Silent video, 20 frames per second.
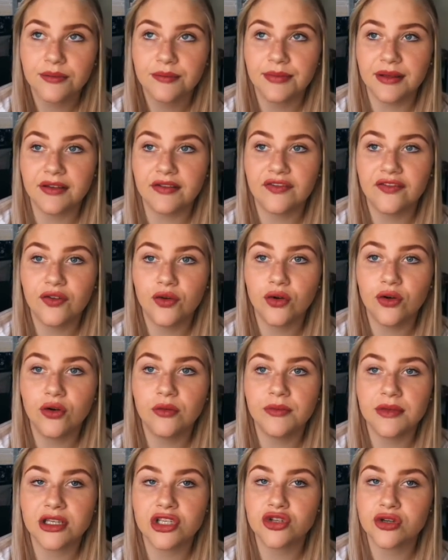
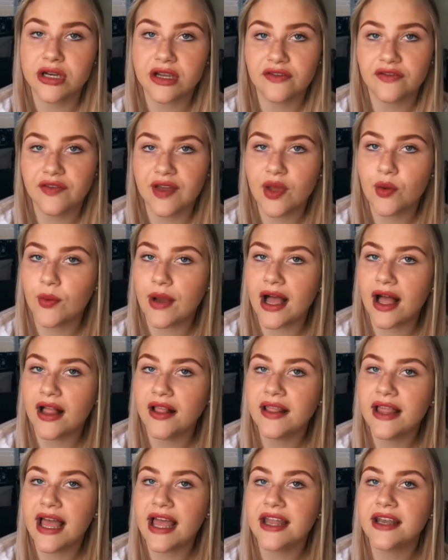before matric
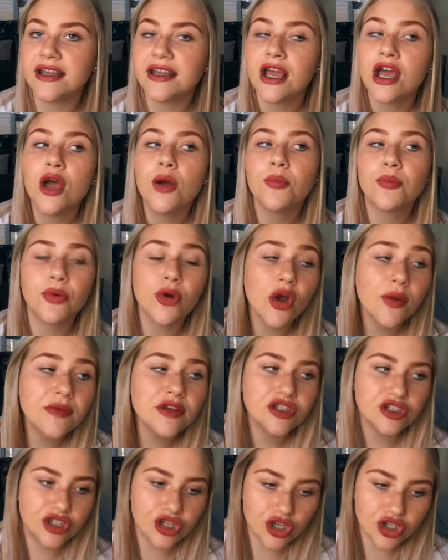farewell, and prom
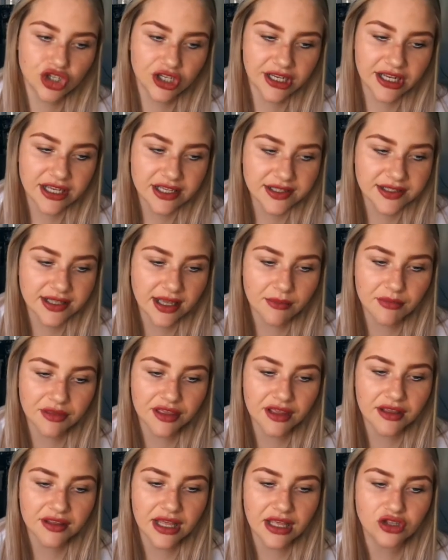is usually
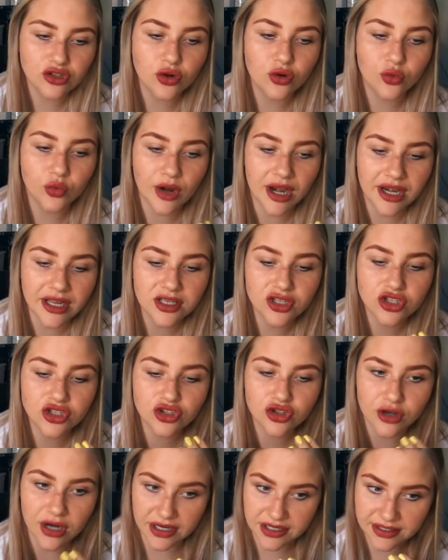something that's already
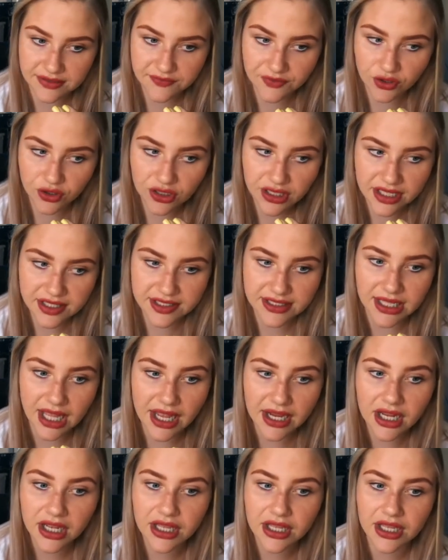stressful. It's
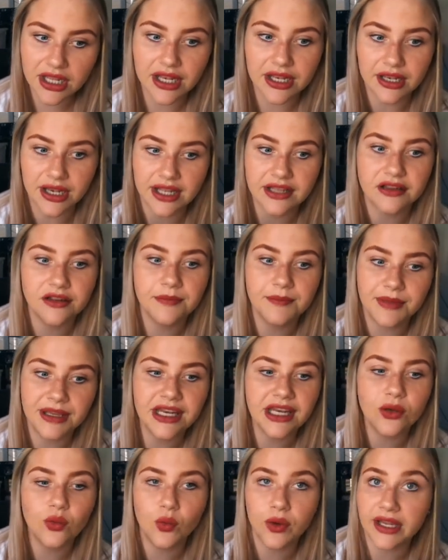like a little
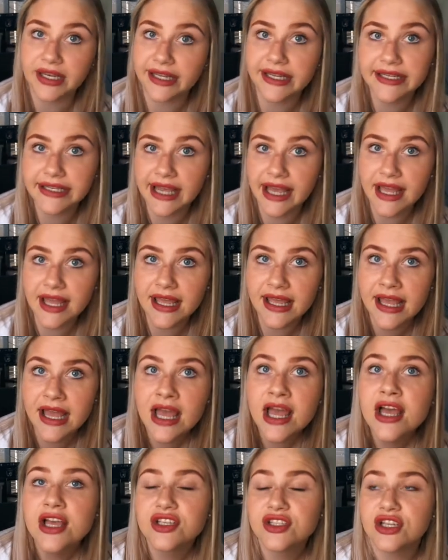mini wedding day,
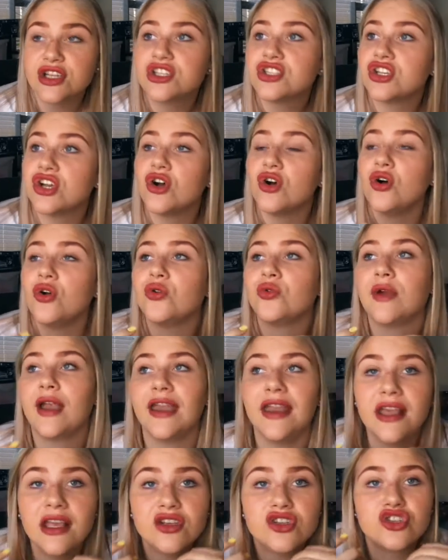so it's
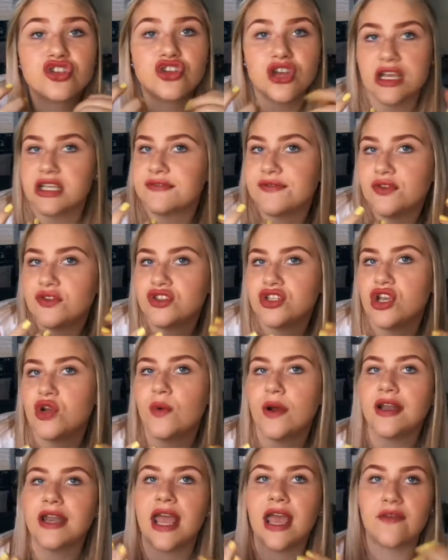already stressful, so you
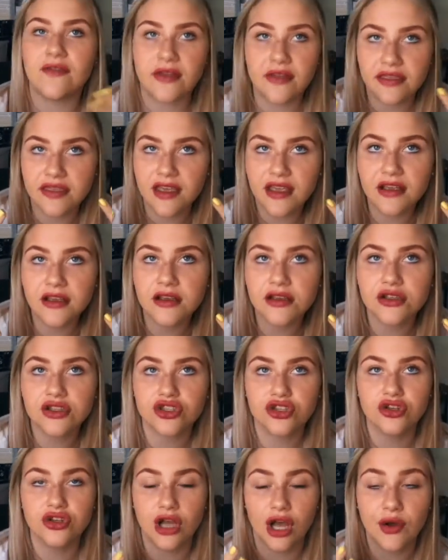want everything
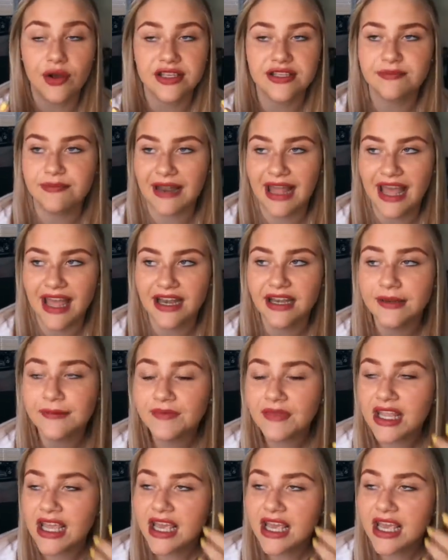to go as planned.